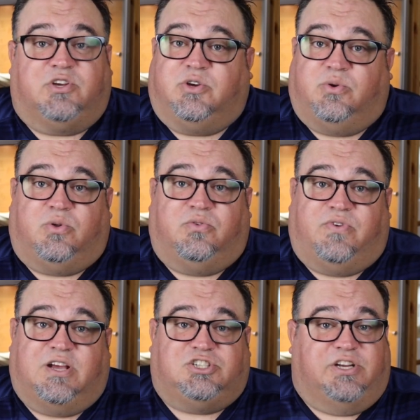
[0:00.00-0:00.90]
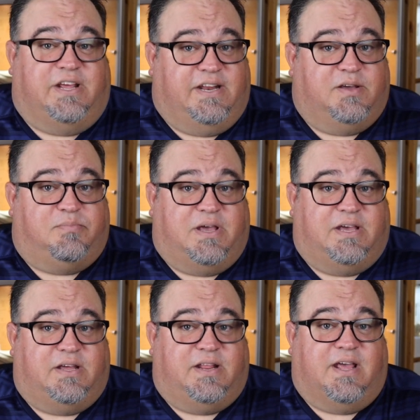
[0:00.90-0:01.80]
a good old-fashioned heating
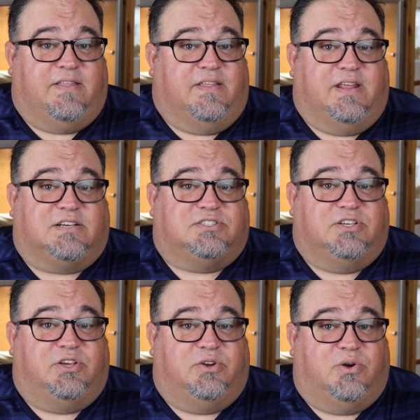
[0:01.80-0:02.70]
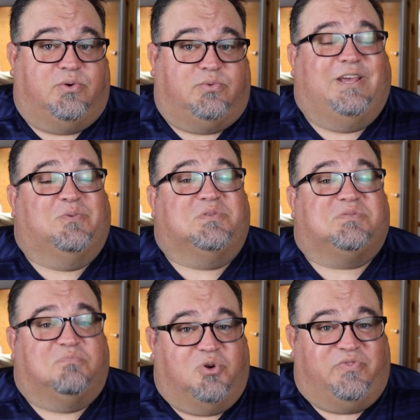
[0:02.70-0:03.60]
pad, and the next thing you know, it
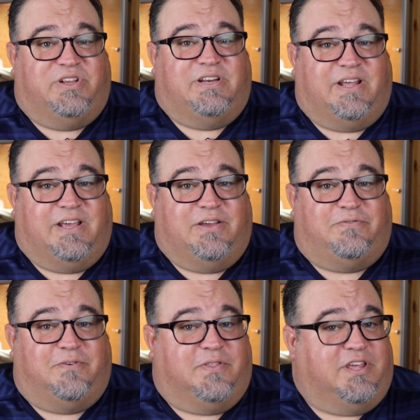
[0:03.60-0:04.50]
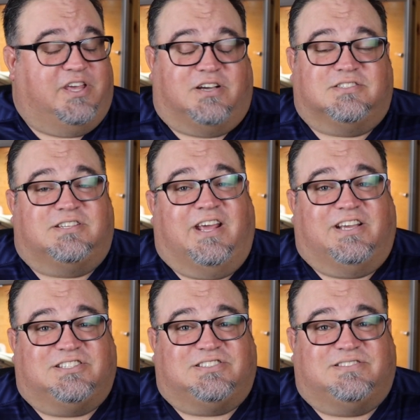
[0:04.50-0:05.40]
was move-in day for the young
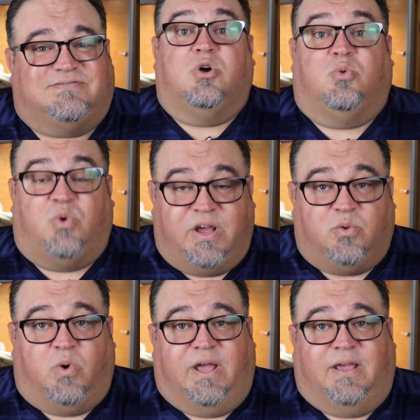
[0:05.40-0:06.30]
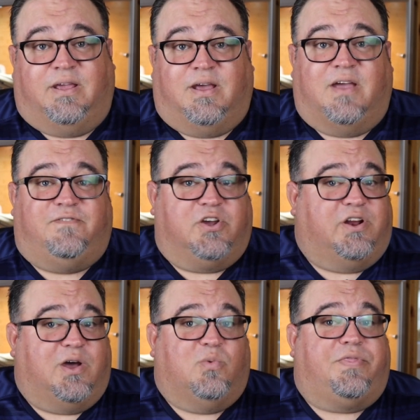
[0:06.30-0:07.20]
snakes. Right away, I
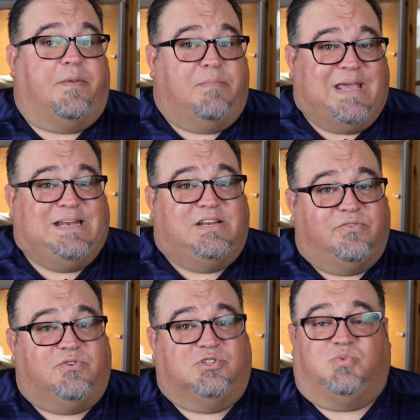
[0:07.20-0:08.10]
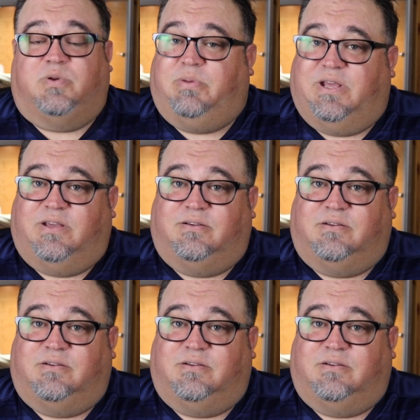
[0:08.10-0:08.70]
figured out what the main difference would be: